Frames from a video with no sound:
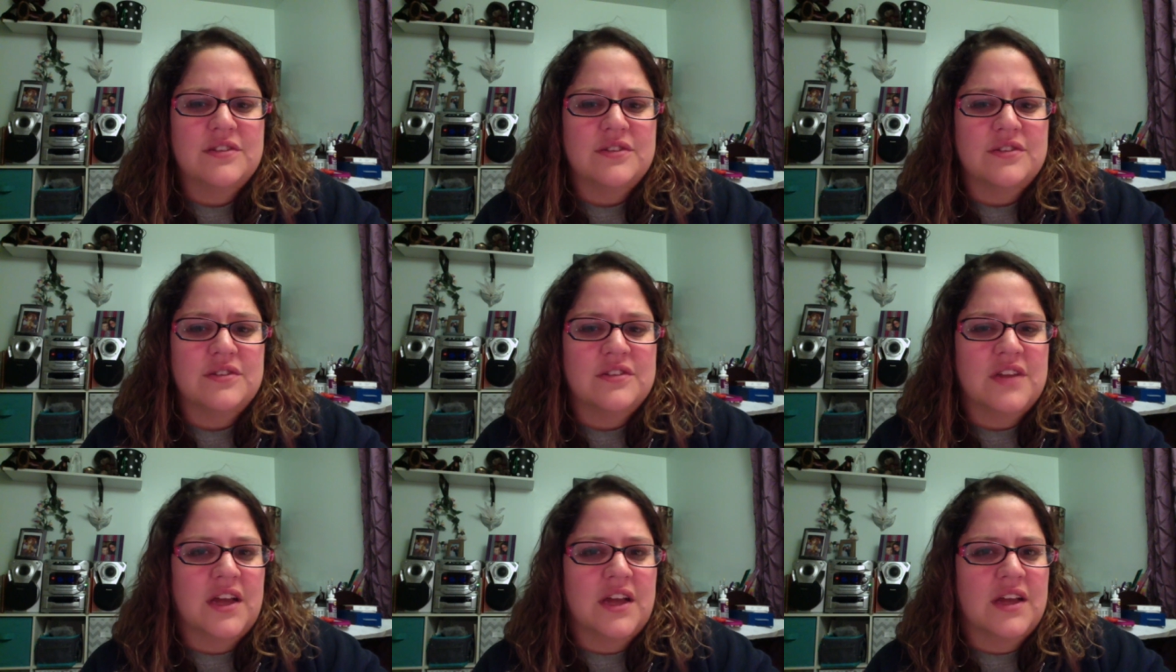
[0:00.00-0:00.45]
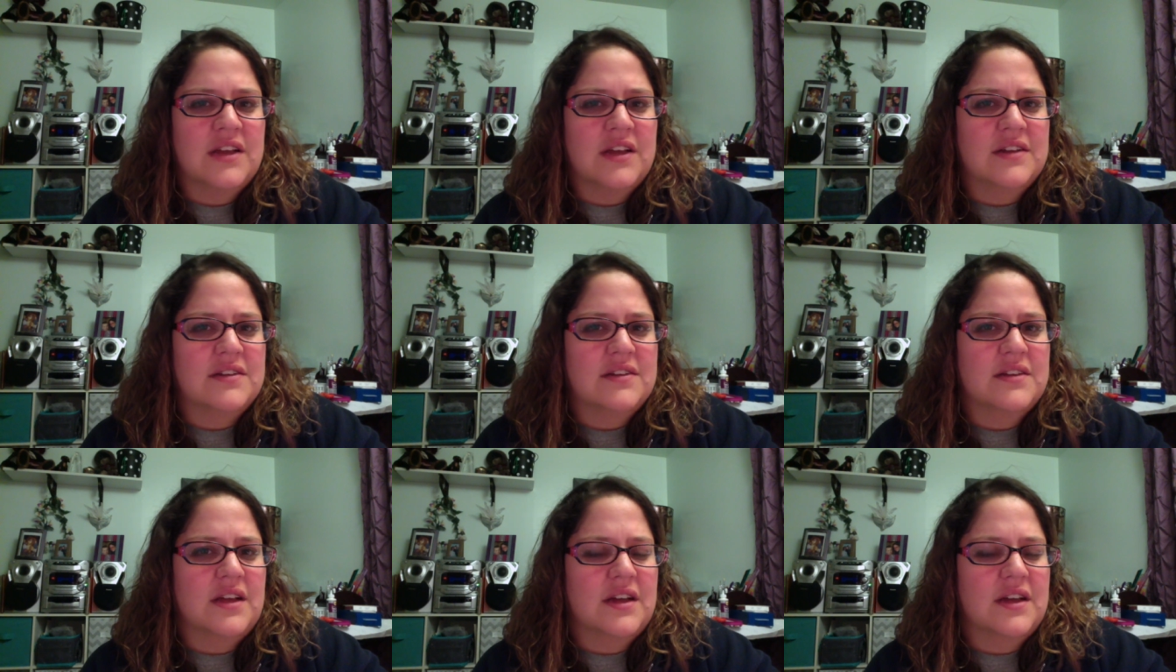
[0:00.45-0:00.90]

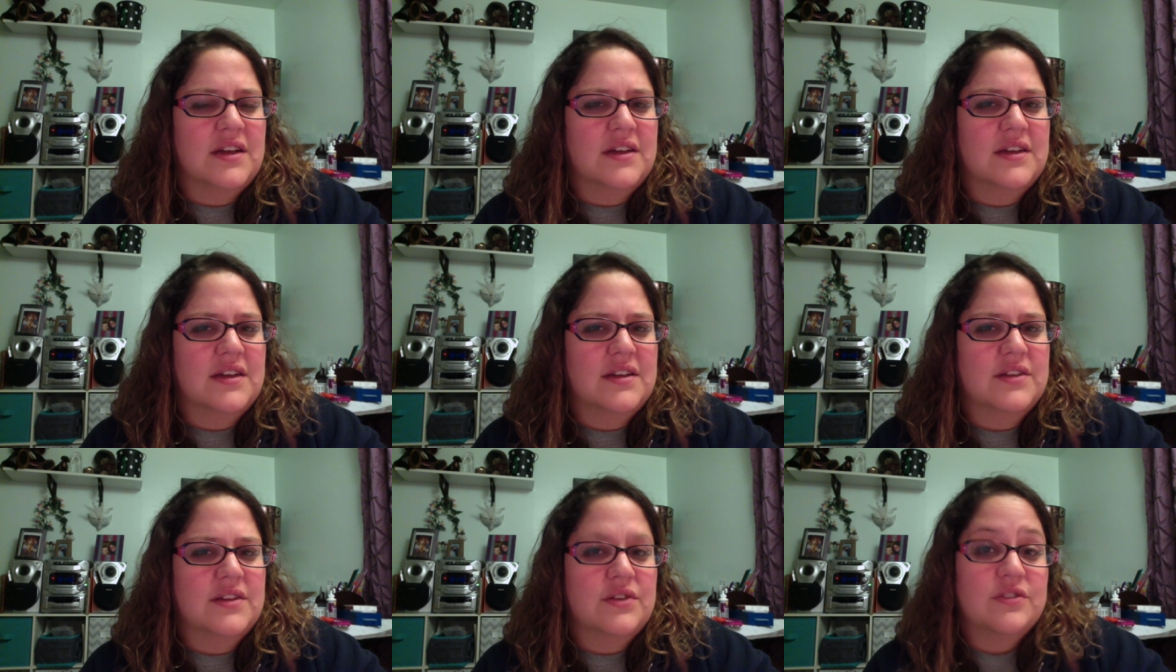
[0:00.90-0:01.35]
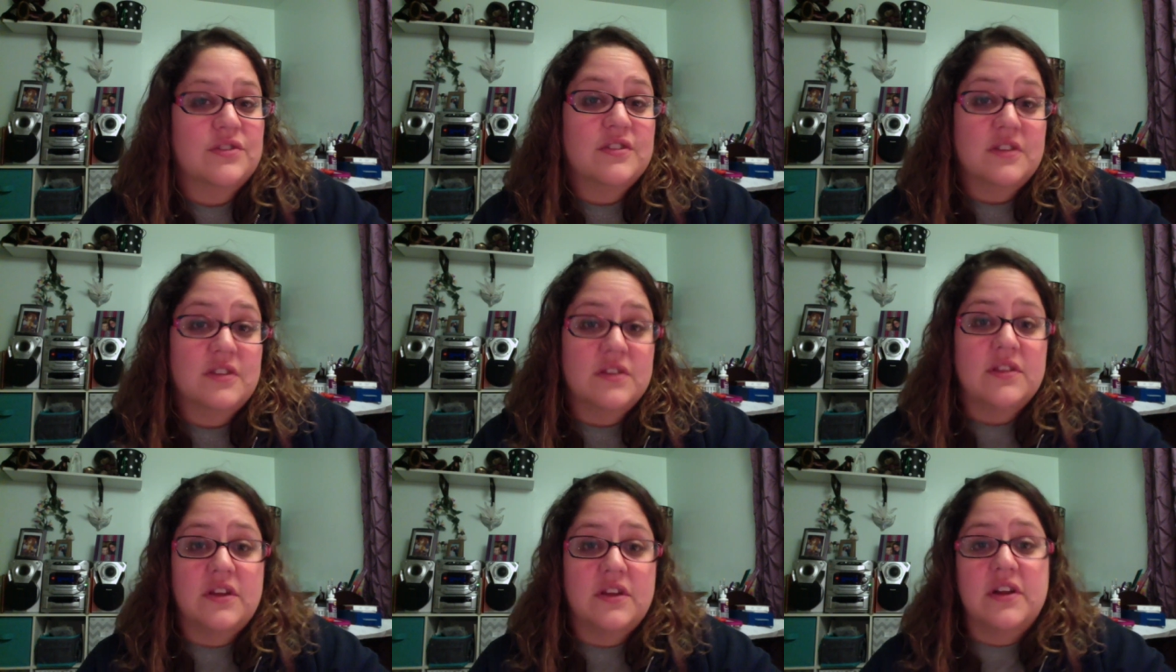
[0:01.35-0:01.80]

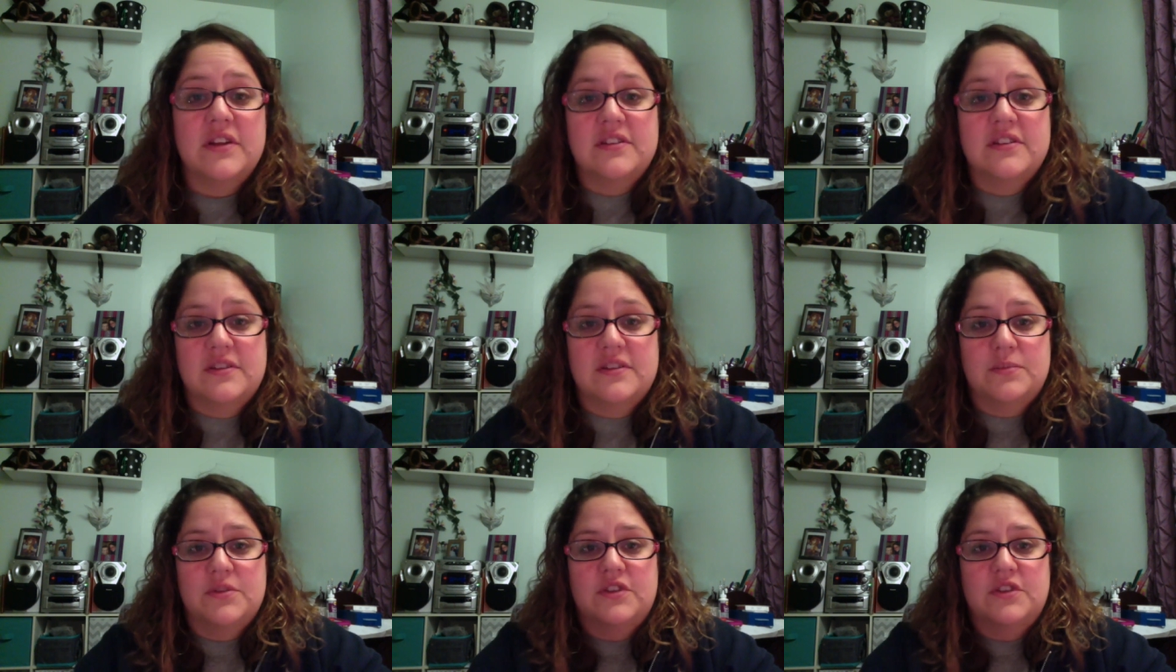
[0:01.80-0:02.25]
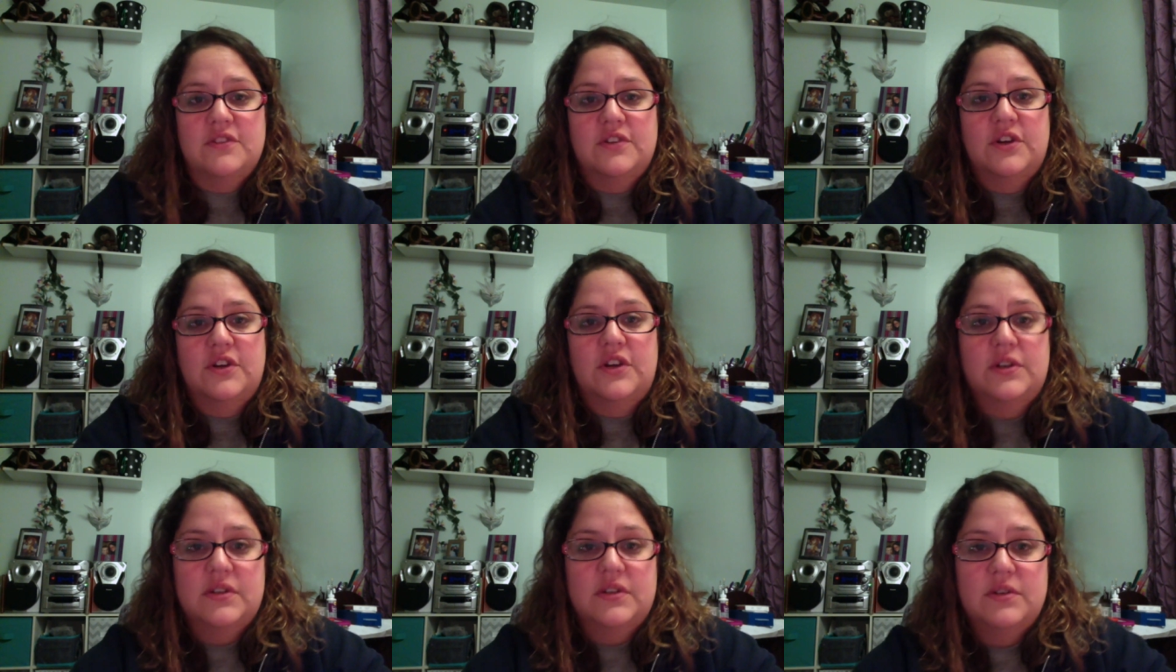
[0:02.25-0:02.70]
There is some
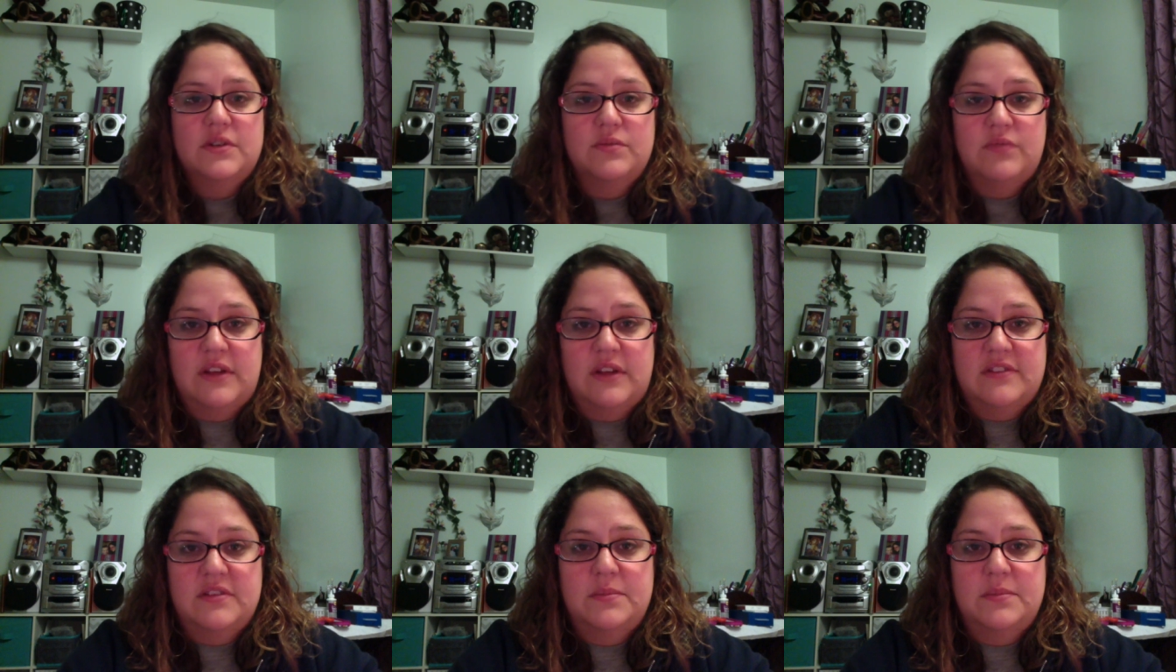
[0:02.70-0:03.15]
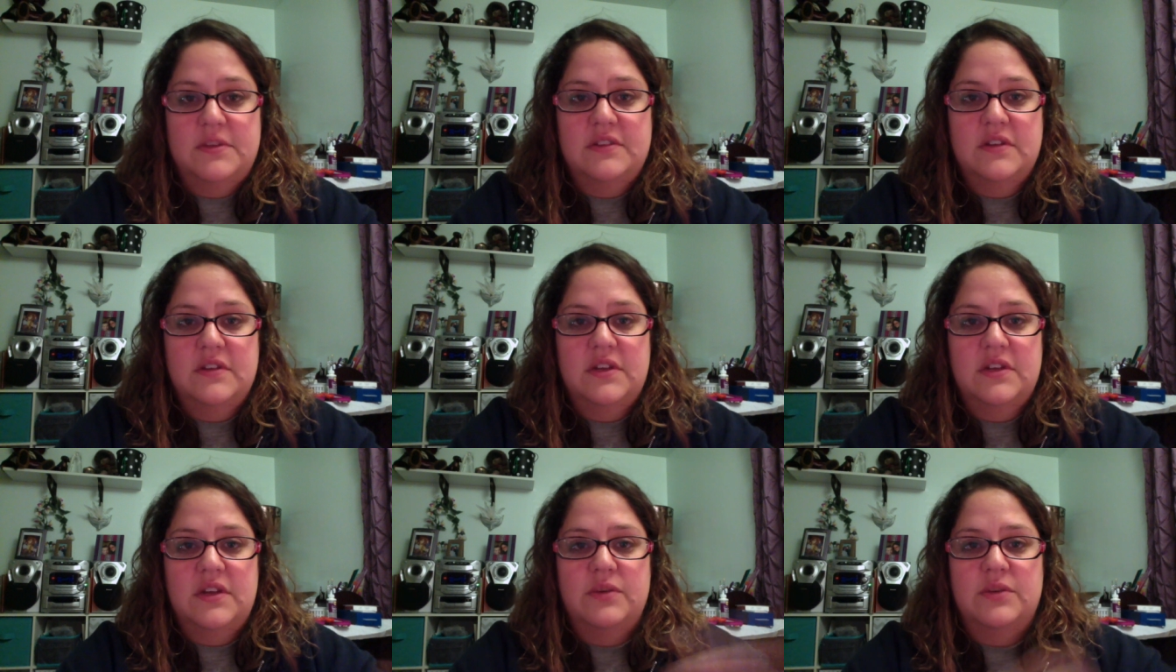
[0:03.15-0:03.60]
dessert recipes
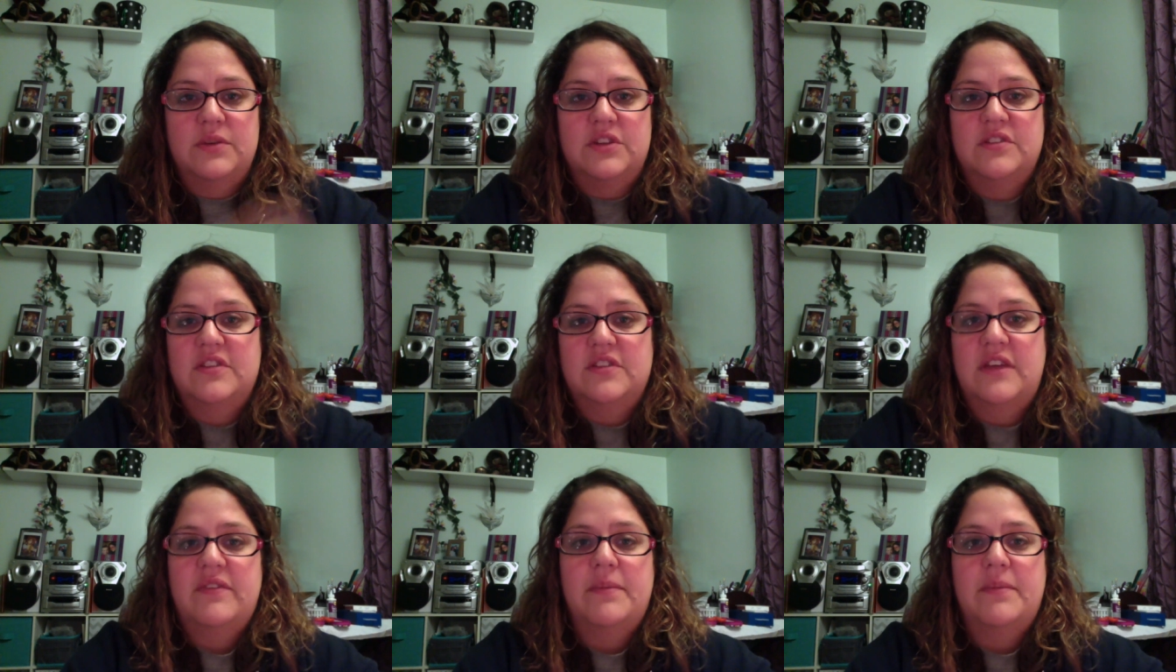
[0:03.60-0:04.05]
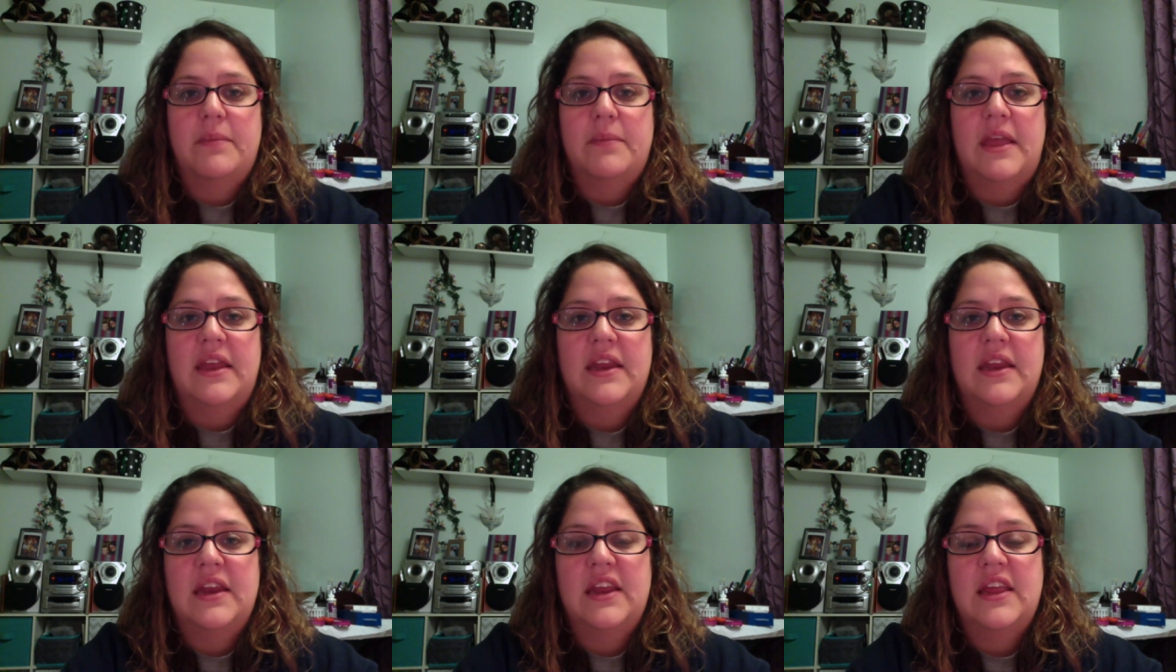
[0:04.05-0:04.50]
on here. We just haven't
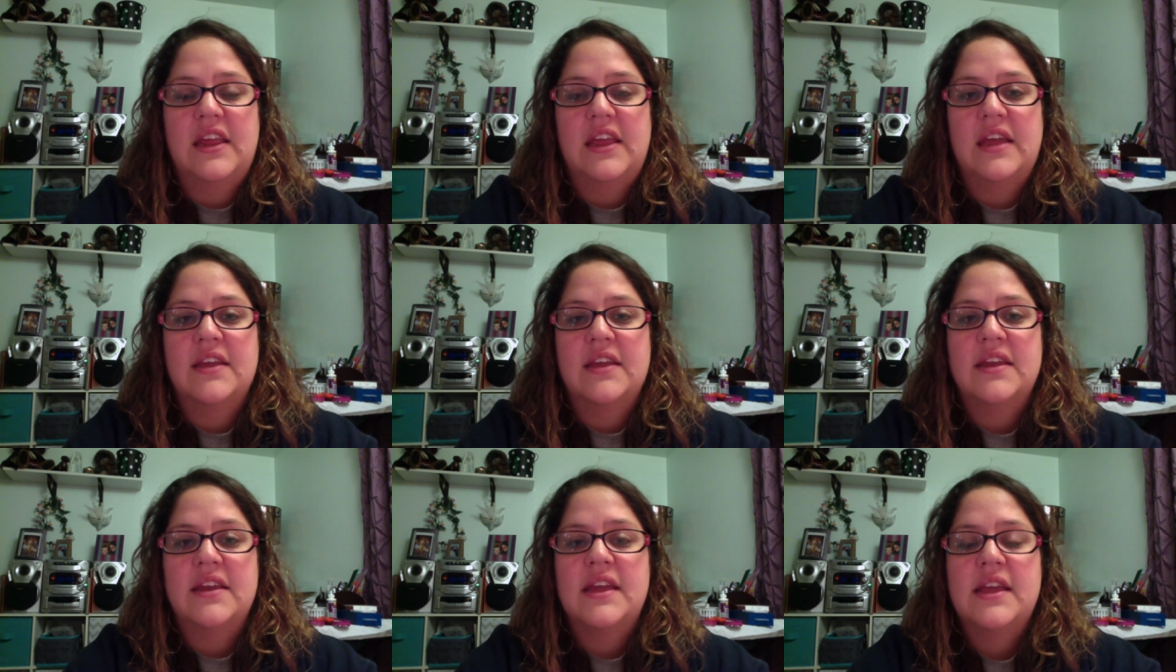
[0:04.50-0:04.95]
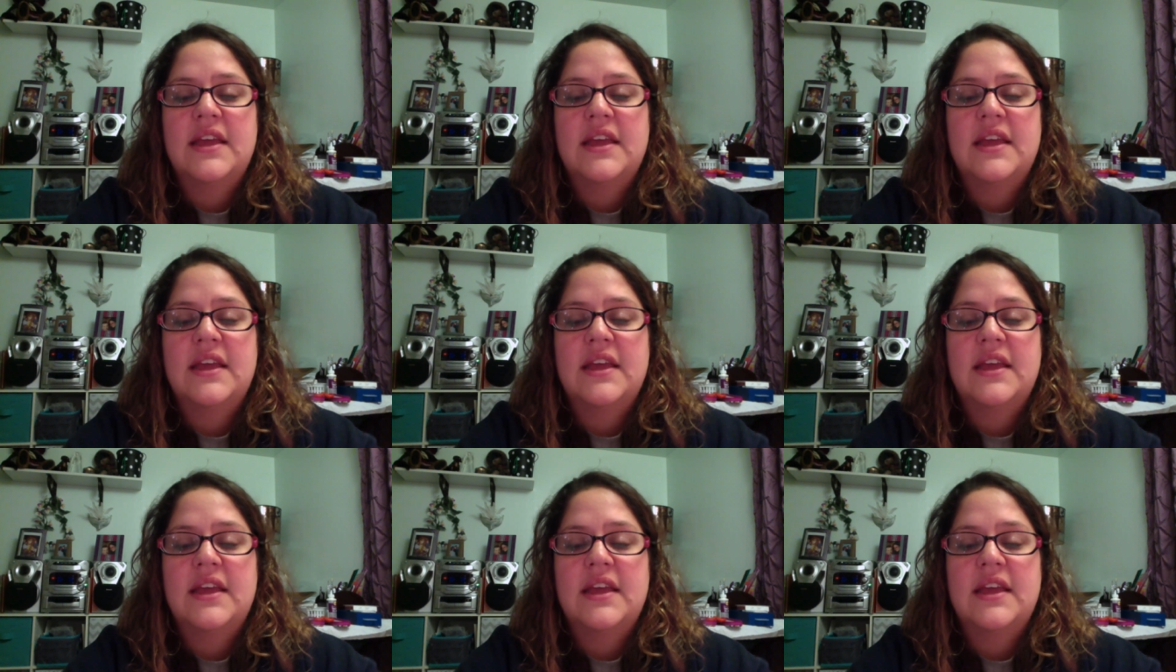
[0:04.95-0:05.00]
made any yet.